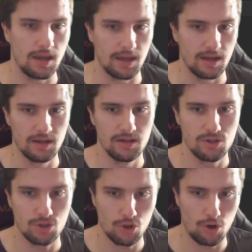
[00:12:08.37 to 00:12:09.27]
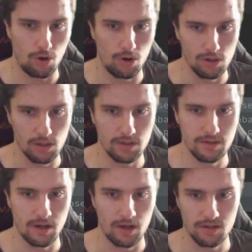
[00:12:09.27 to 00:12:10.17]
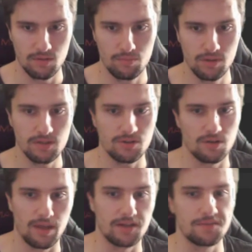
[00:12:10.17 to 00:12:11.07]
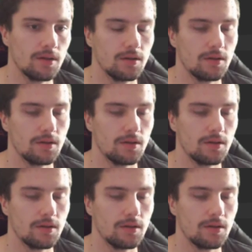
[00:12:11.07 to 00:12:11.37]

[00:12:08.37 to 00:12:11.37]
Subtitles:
and call dot build on that.